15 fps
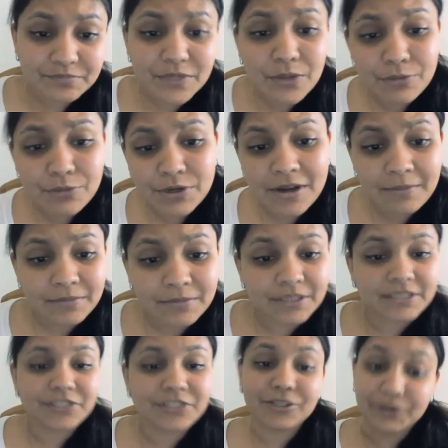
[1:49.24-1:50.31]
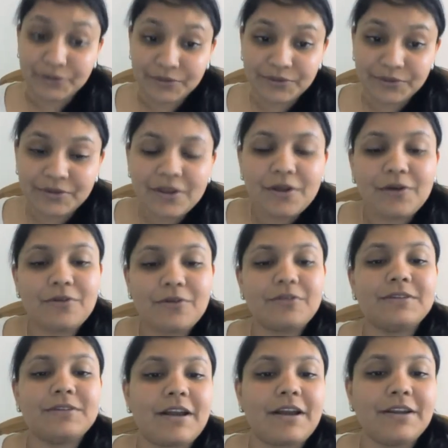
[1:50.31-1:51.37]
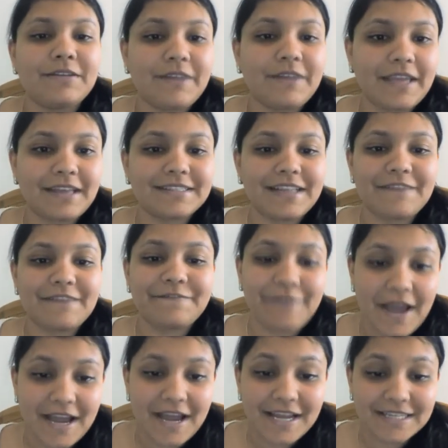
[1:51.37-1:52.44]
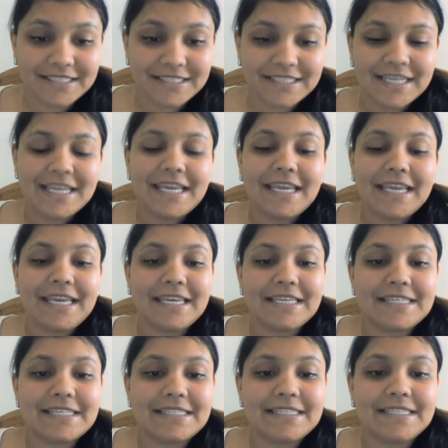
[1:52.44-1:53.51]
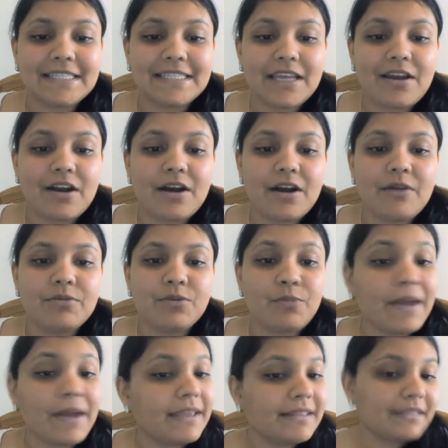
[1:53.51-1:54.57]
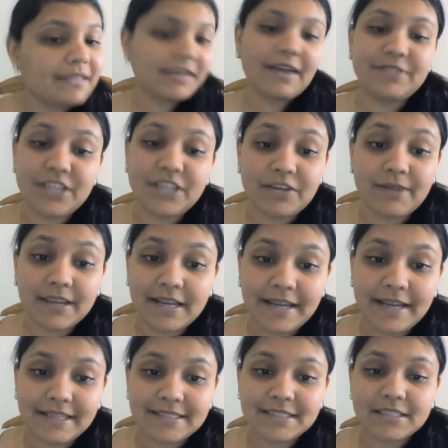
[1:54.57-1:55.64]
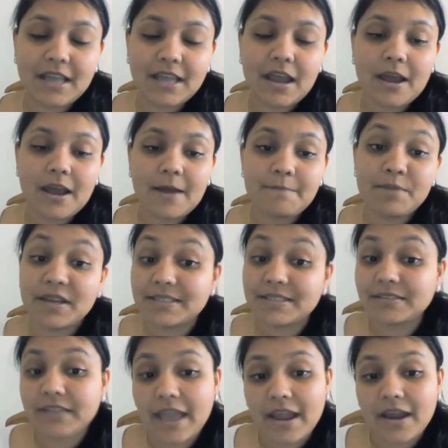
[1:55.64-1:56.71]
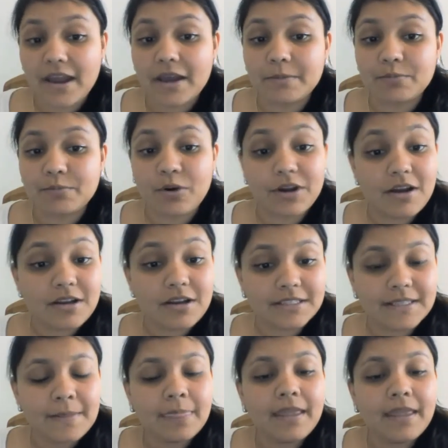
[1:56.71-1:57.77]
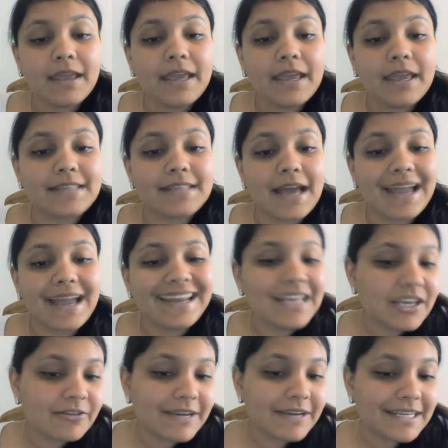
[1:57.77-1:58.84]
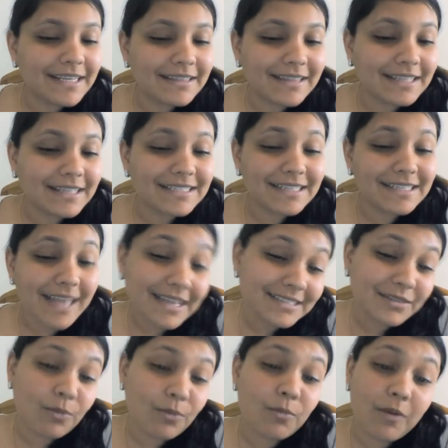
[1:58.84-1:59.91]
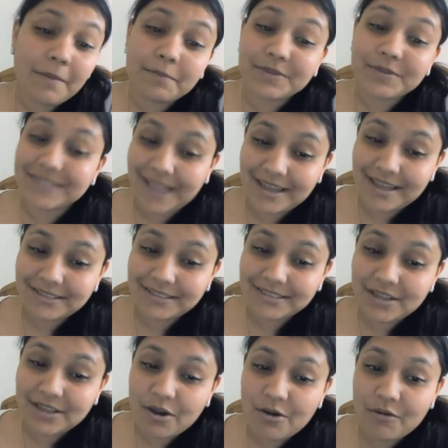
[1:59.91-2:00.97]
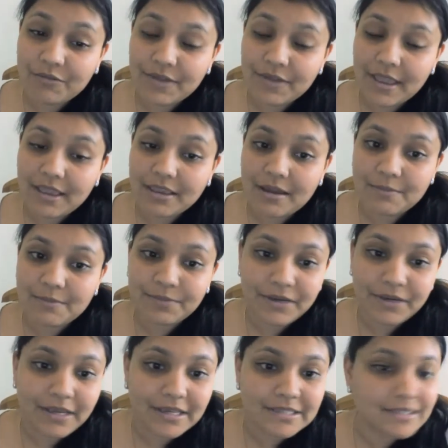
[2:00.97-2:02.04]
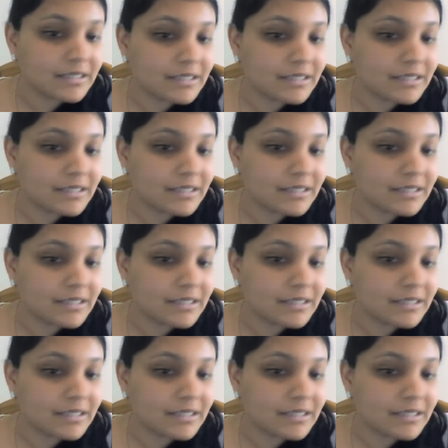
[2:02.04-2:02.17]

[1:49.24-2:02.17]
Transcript: Rule number two, or kind of, I guess, a fact, is the way that the FDA regulates personal care products is that any ingredient that's less than 1% of a company's